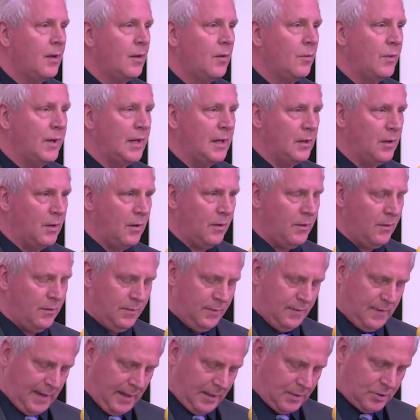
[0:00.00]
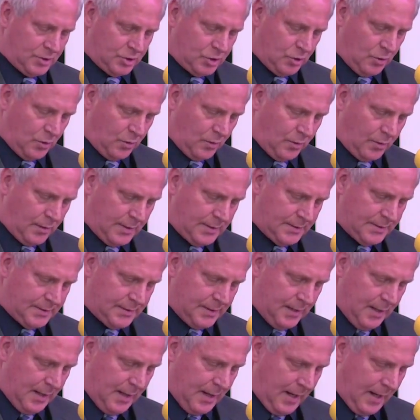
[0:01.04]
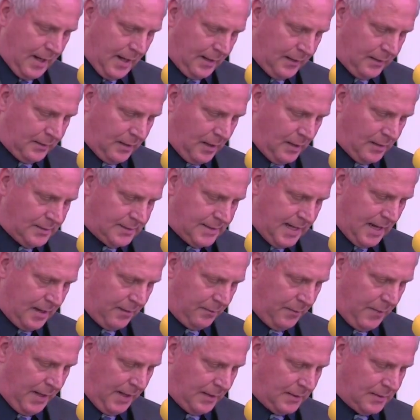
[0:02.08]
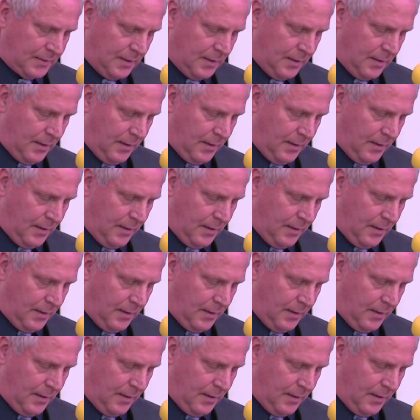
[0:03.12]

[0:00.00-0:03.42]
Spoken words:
we learned that joys and contentment